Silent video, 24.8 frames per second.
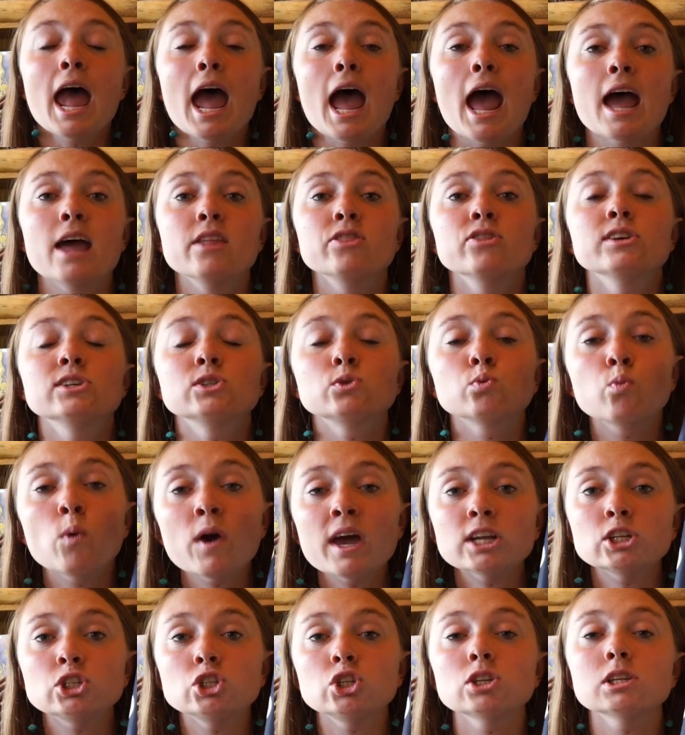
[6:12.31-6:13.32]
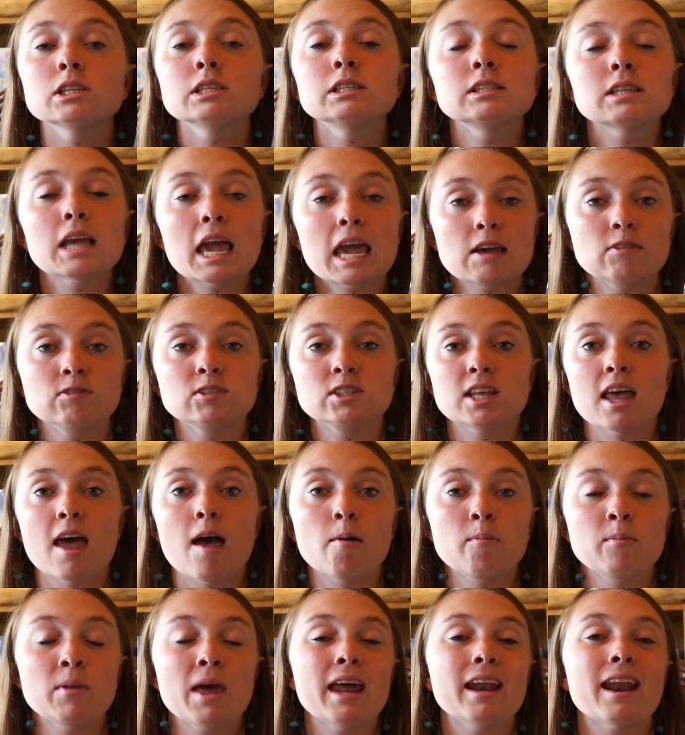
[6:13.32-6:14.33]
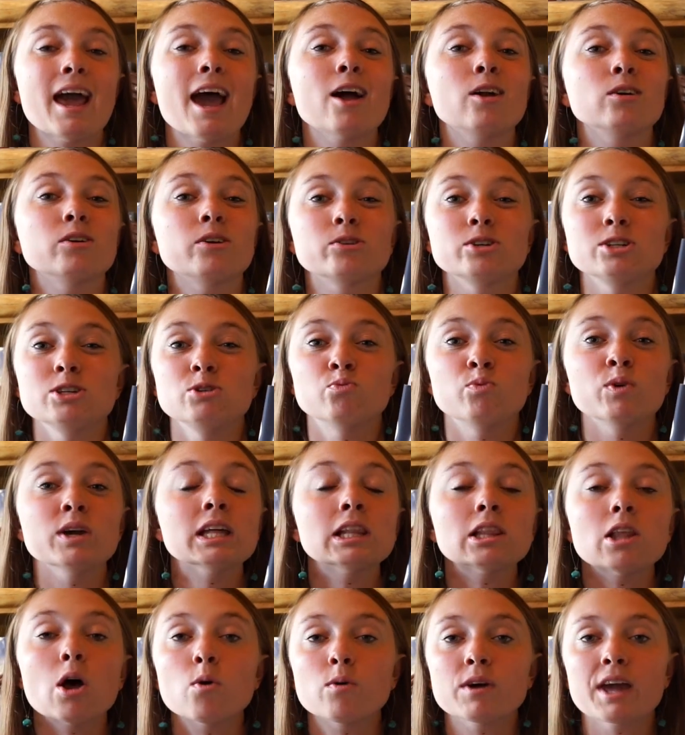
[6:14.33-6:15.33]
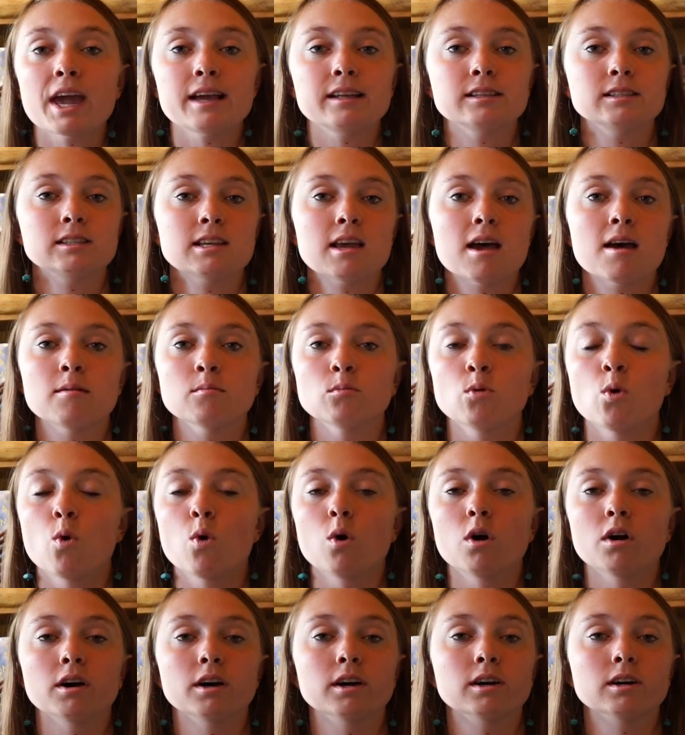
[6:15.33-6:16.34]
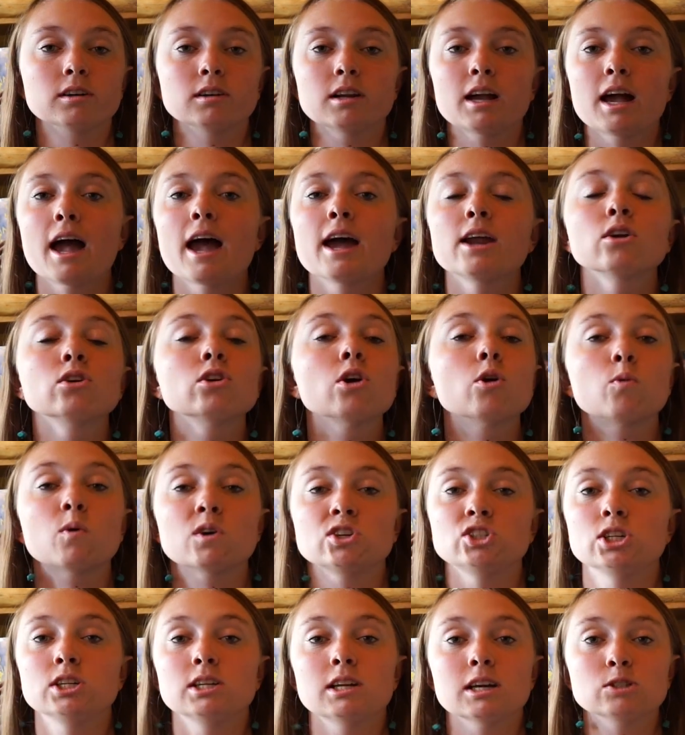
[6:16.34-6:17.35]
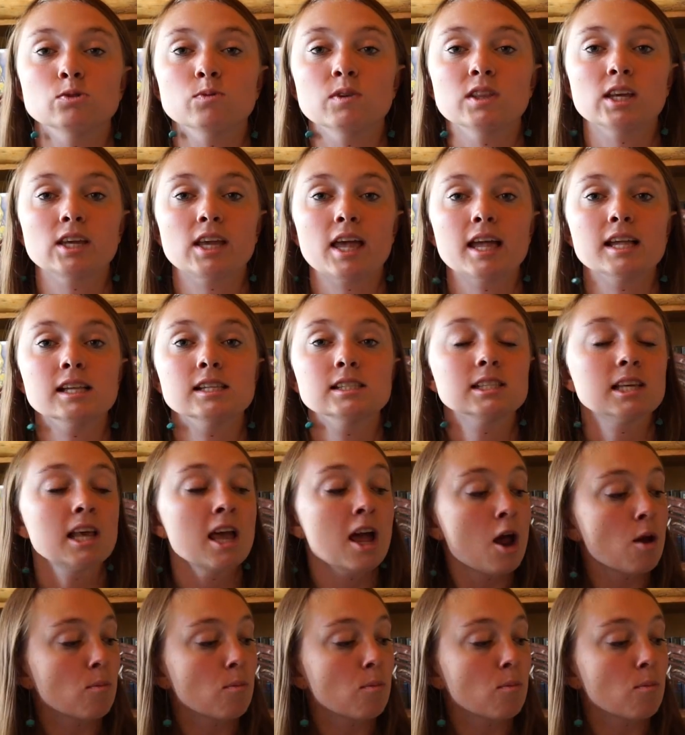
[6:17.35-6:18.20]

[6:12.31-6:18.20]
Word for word: And this witch saves them. And I don't know, she relocates them or I don't know what she does with the kids.